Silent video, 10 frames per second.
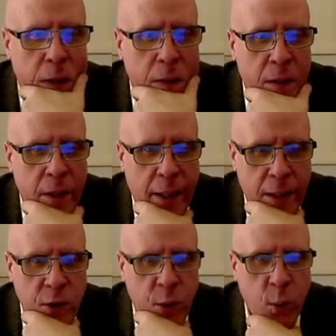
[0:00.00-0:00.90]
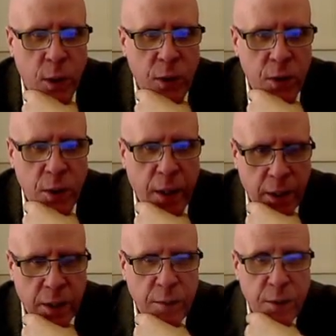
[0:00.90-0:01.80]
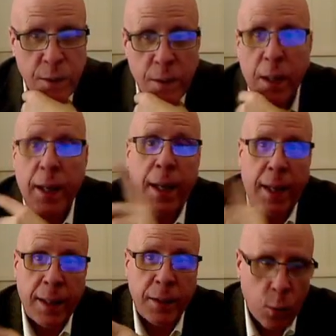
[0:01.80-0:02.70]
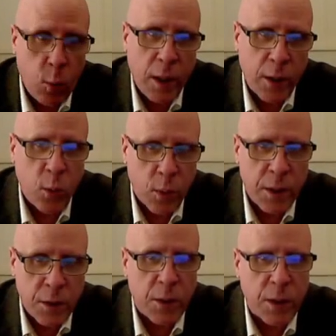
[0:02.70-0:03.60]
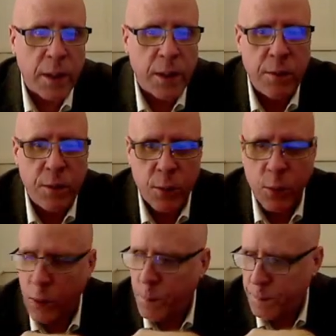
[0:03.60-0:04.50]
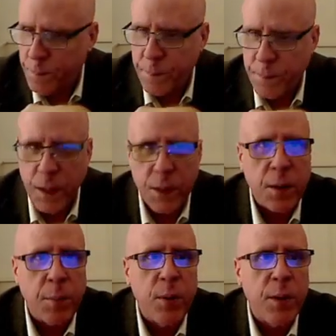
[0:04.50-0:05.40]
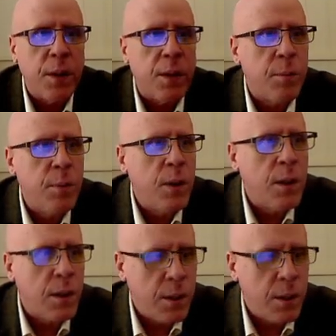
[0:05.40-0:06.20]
the x-coordinates are negatives and the y-coordinates are negatives, or as they put it in the book,